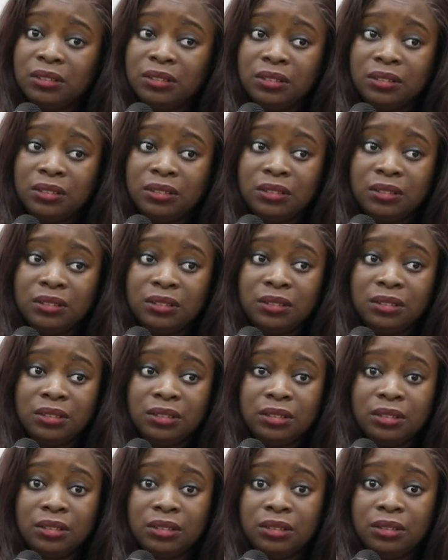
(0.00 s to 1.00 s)

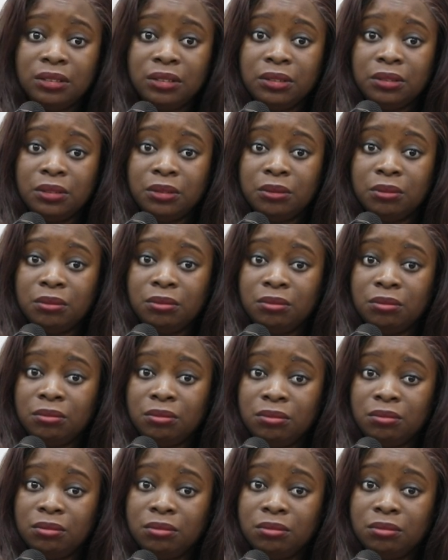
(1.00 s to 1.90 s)
Nothing is said.